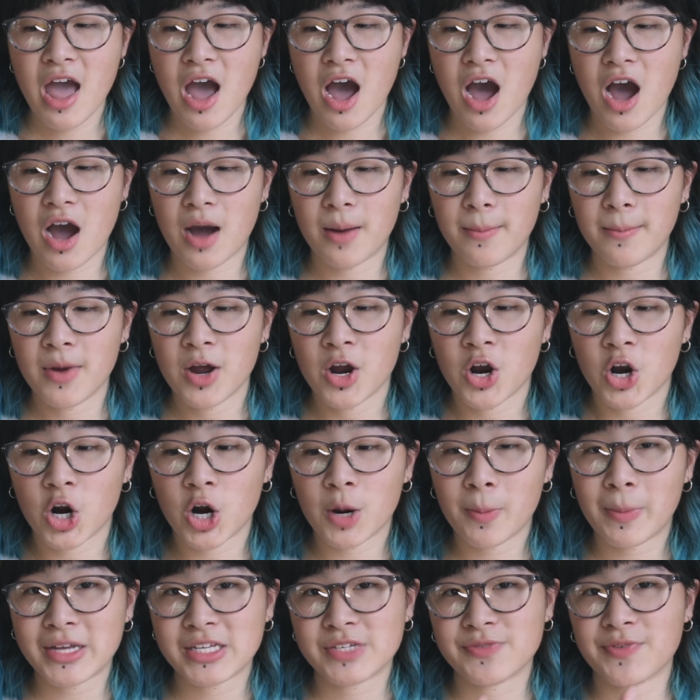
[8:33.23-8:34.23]

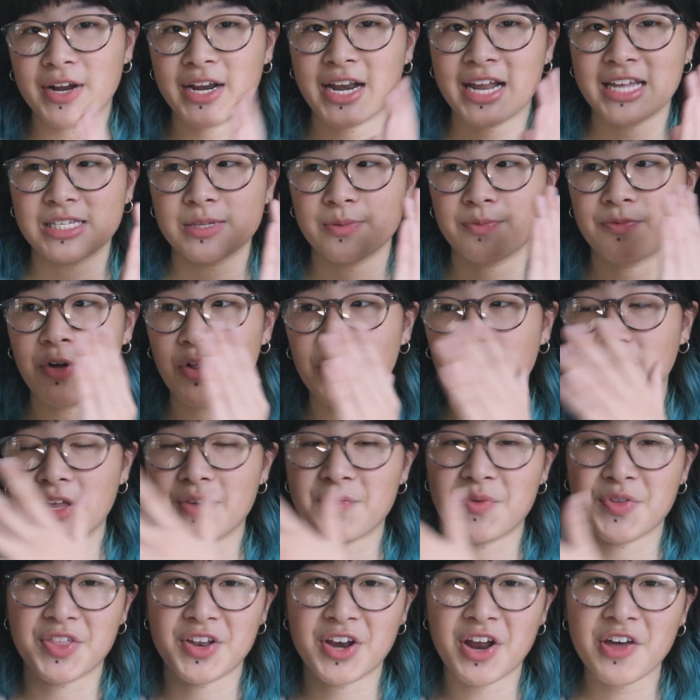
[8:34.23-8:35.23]
ends up falling in
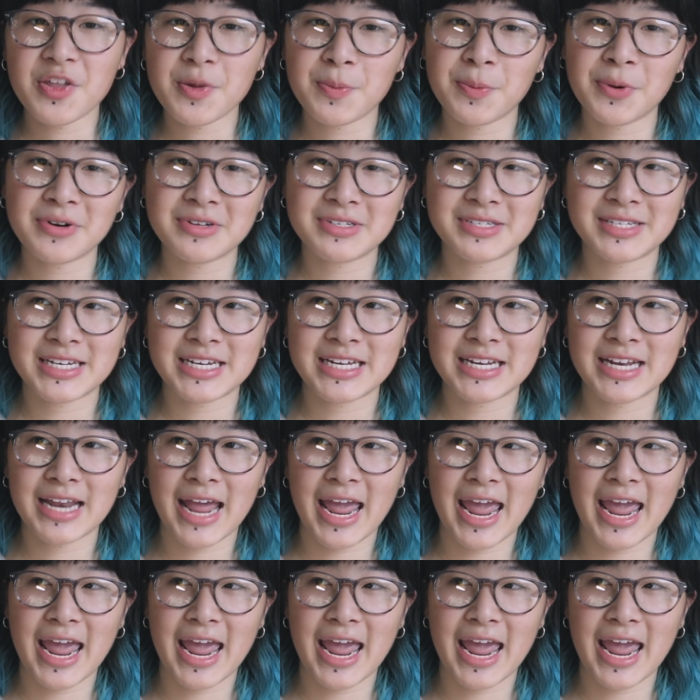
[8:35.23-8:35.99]
love with another person,